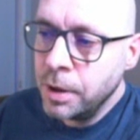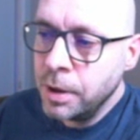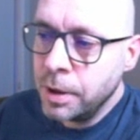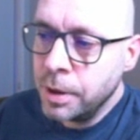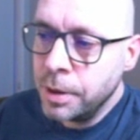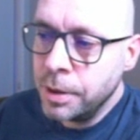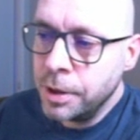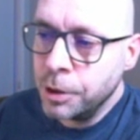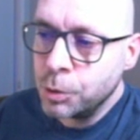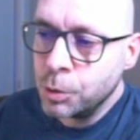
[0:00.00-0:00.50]

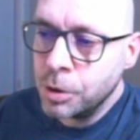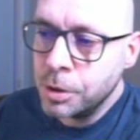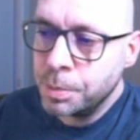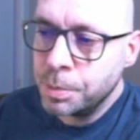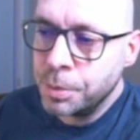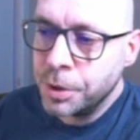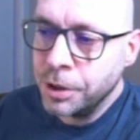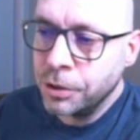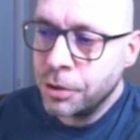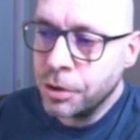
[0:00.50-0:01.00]
this one
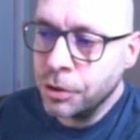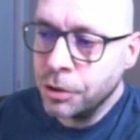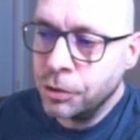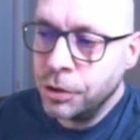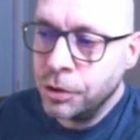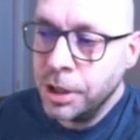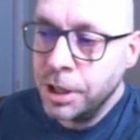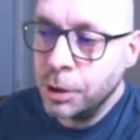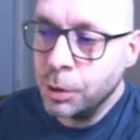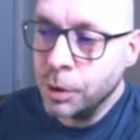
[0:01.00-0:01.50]
prints the
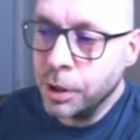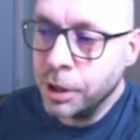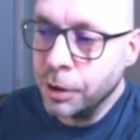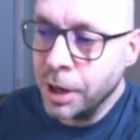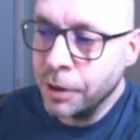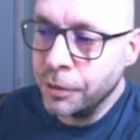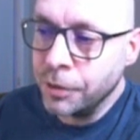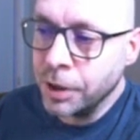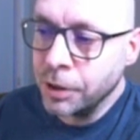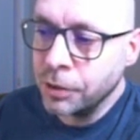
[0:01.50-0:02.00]
scenery
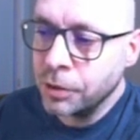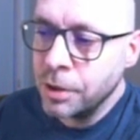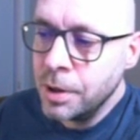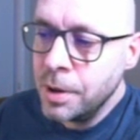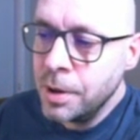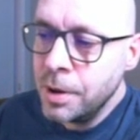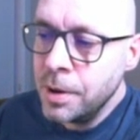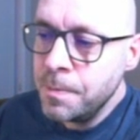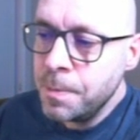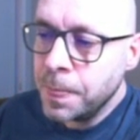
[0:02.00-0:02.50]
graphics,
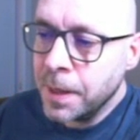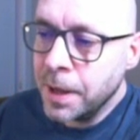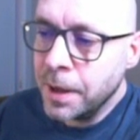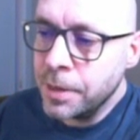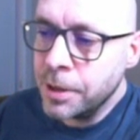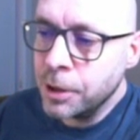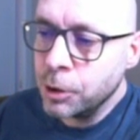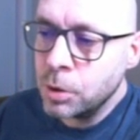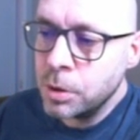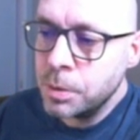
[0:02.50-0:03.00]
and
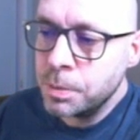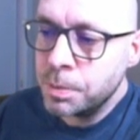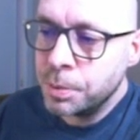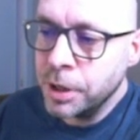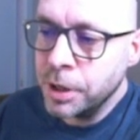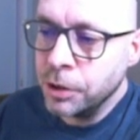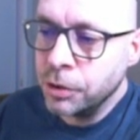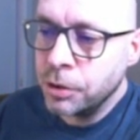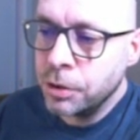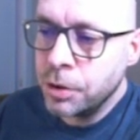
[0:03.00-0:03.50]
this one
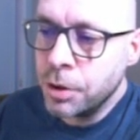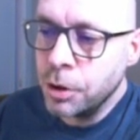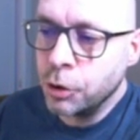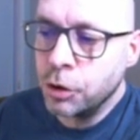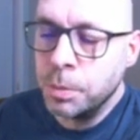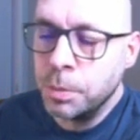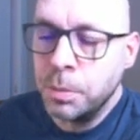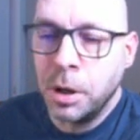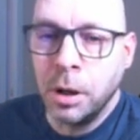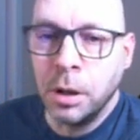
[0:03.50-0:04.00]
prints the
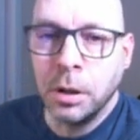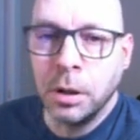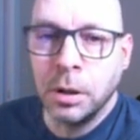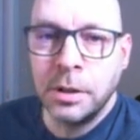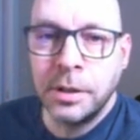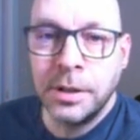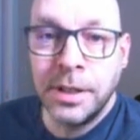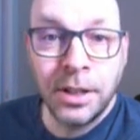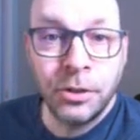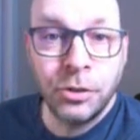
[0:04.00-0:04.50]
small
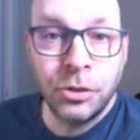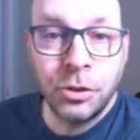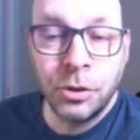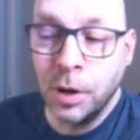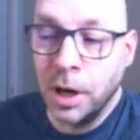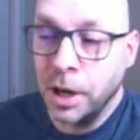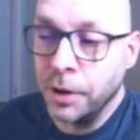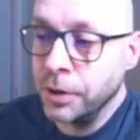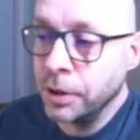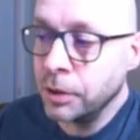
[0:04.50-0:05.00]
text
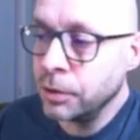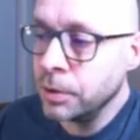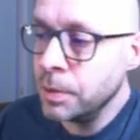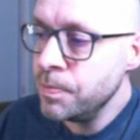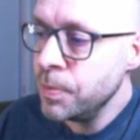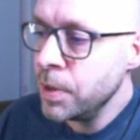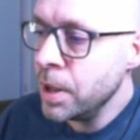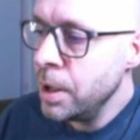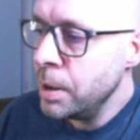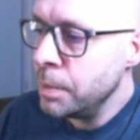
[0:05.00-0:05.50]
graphics.
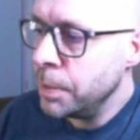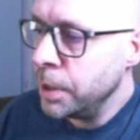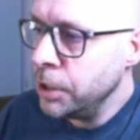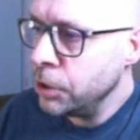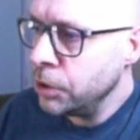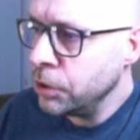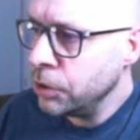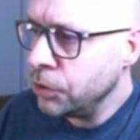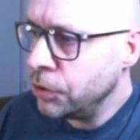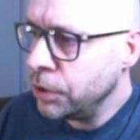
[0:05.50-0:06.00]
But you
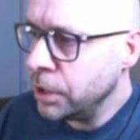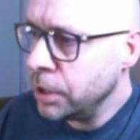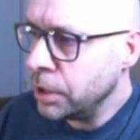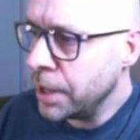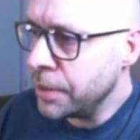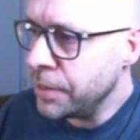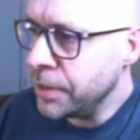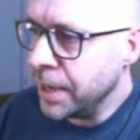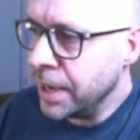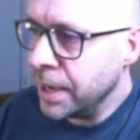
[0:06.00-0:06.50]
can see
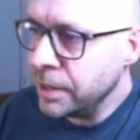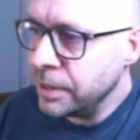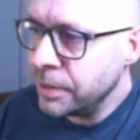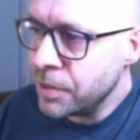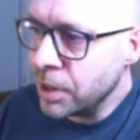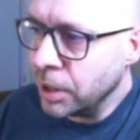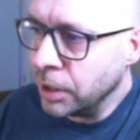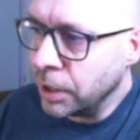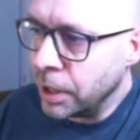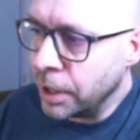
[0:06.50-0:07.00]
at the end of
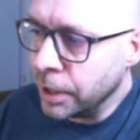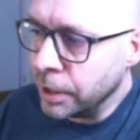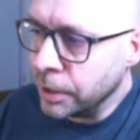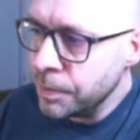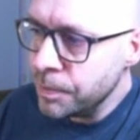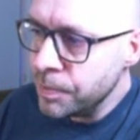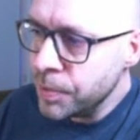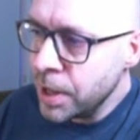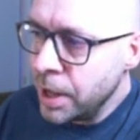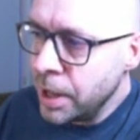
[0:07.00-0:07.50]
the line,
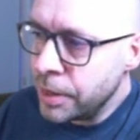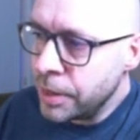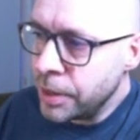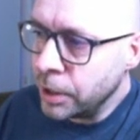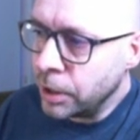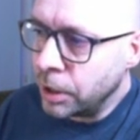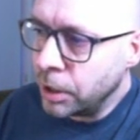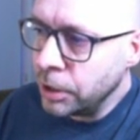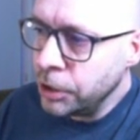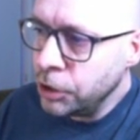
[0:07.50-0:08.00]
they
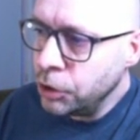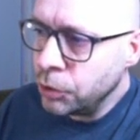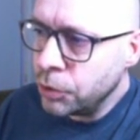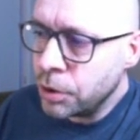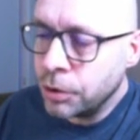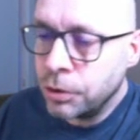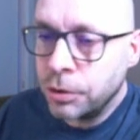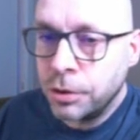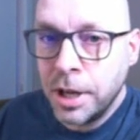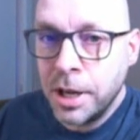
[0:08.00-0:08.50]
all use
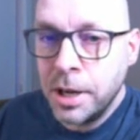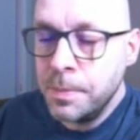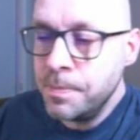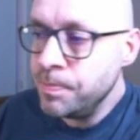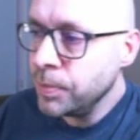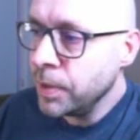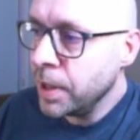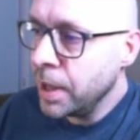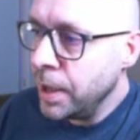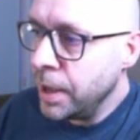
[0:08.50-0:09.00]
the same
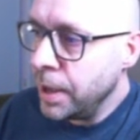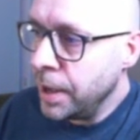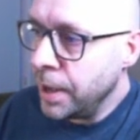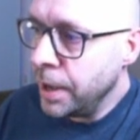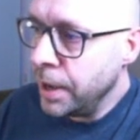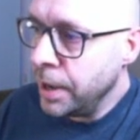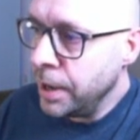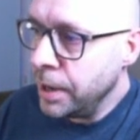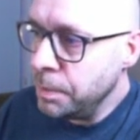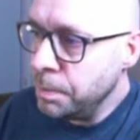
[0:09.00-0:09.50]

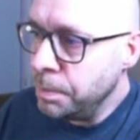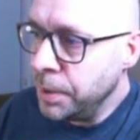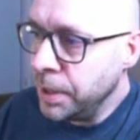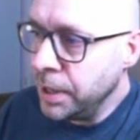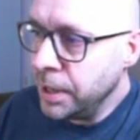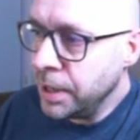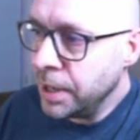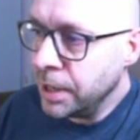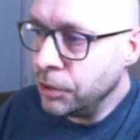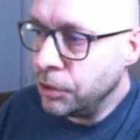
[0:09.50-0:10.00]
A,
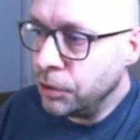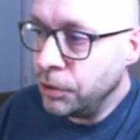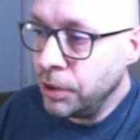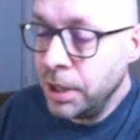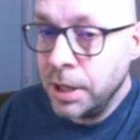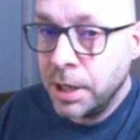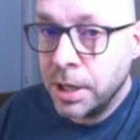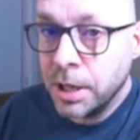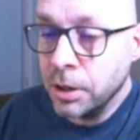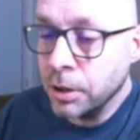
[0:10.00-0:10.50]
B, and
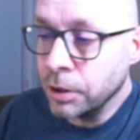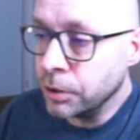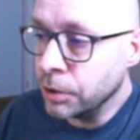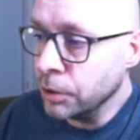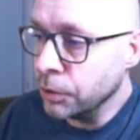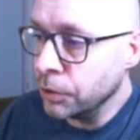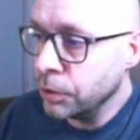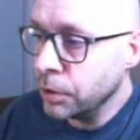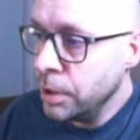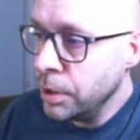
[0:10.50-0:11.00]
C
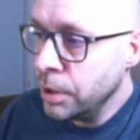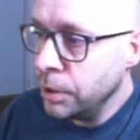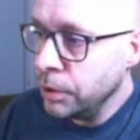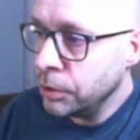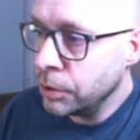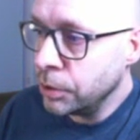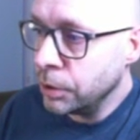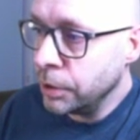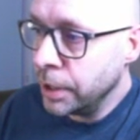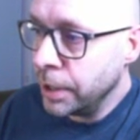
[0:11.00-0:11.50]
characters.
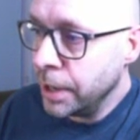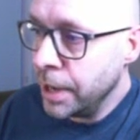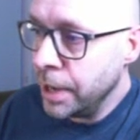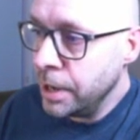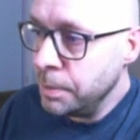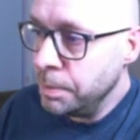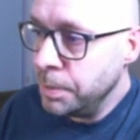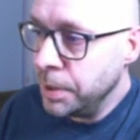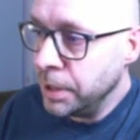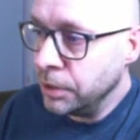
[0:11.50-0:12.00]
So here
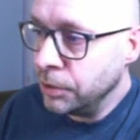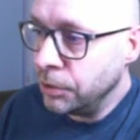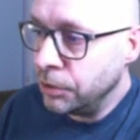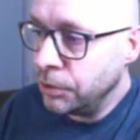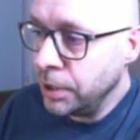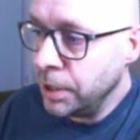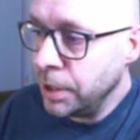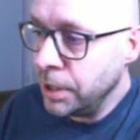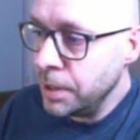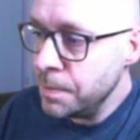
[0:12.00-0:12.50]
A, B, and
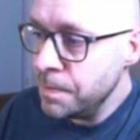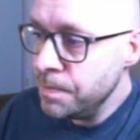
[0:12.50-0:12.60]
C,